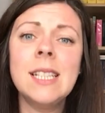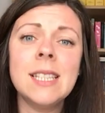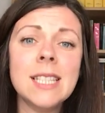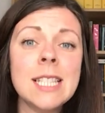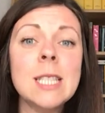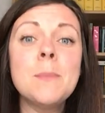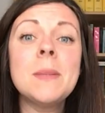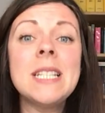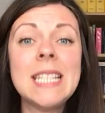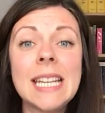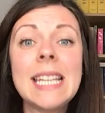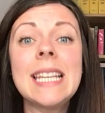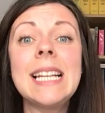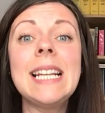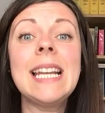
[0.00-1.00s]
This is
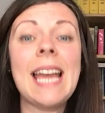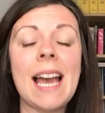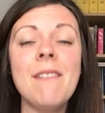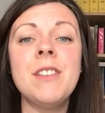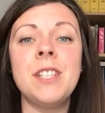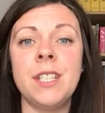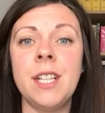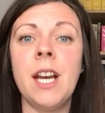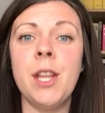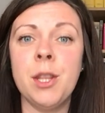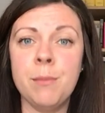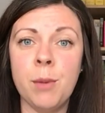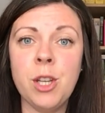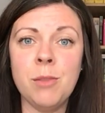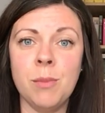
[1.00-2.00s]
particularly evident at the
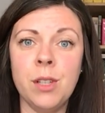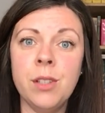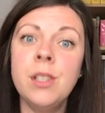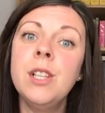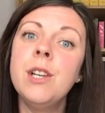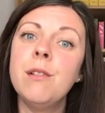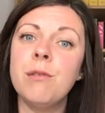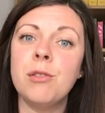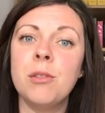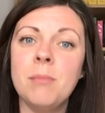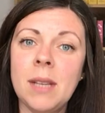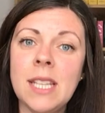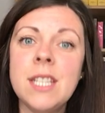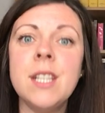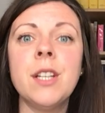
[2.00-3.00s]
moment through
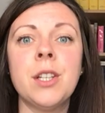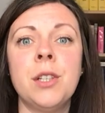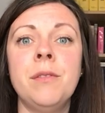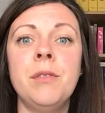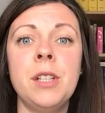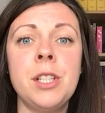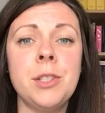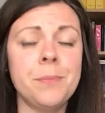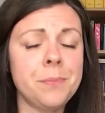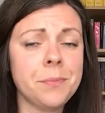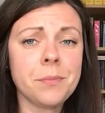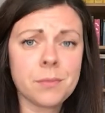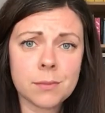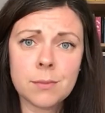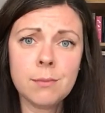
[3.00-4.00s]
media coverage
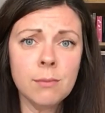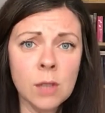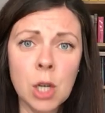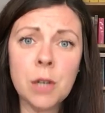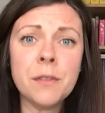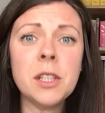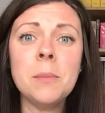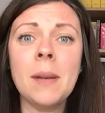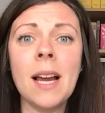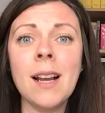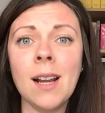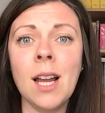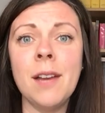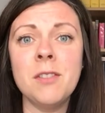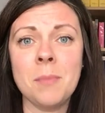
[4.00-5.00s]
of the Black
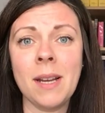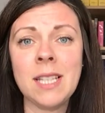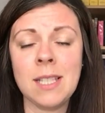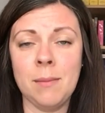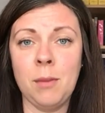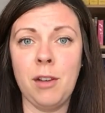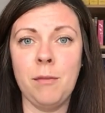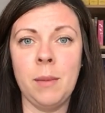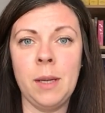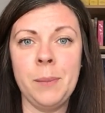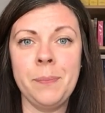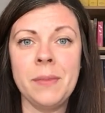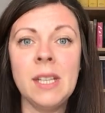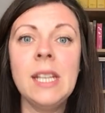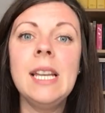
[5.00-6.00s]
Lives Matter
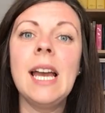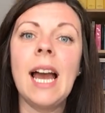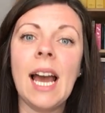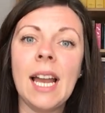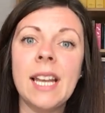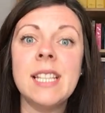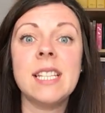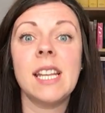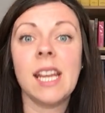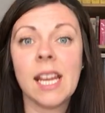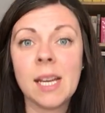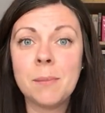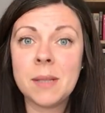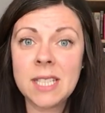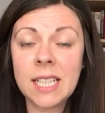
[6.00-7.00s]
movement, and
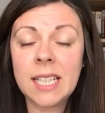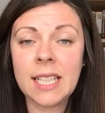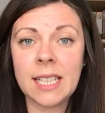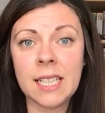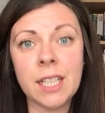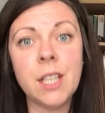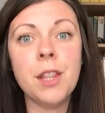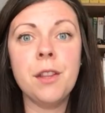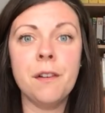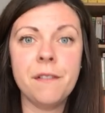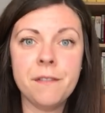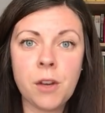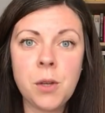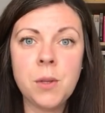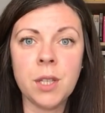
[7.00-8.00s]
in particular the
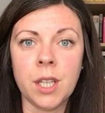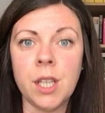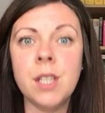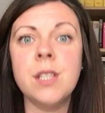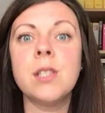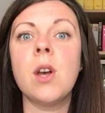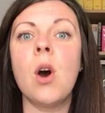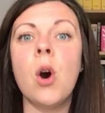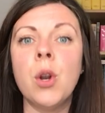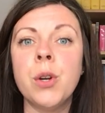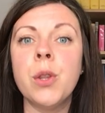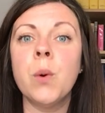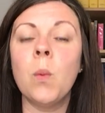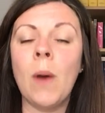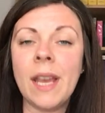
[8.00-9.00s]
focus on
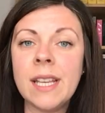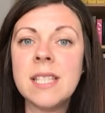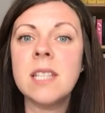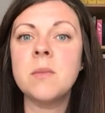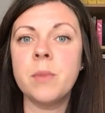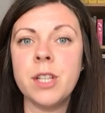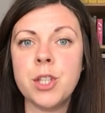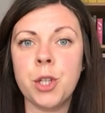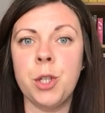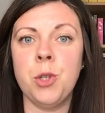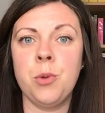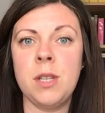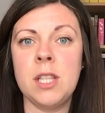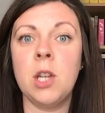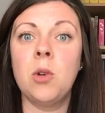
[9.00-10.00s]
the ways in which
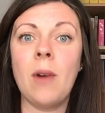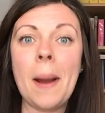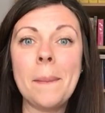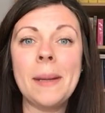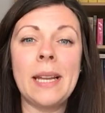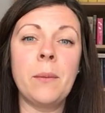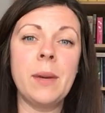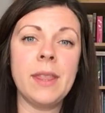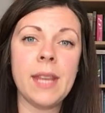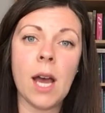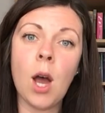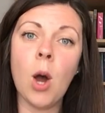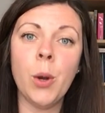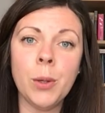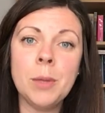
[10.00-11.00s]
countries are grappling with their
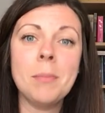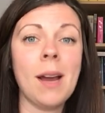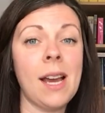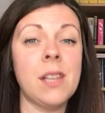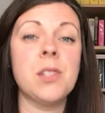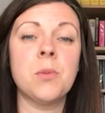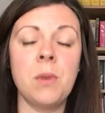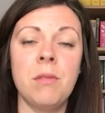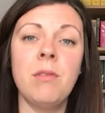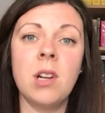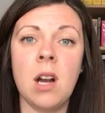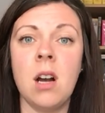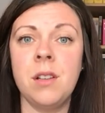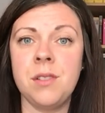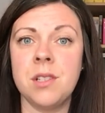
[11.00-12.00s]
own past with
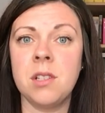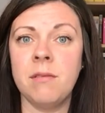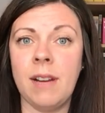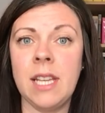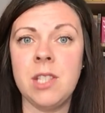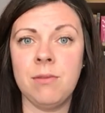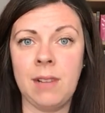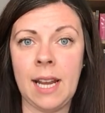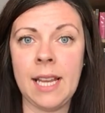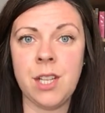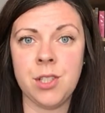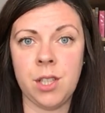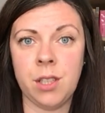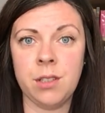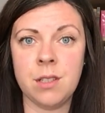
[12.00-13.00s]
regards to race
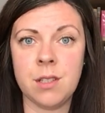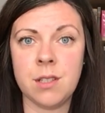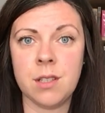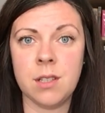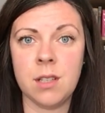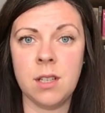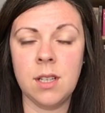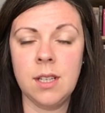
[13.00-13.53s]
relations.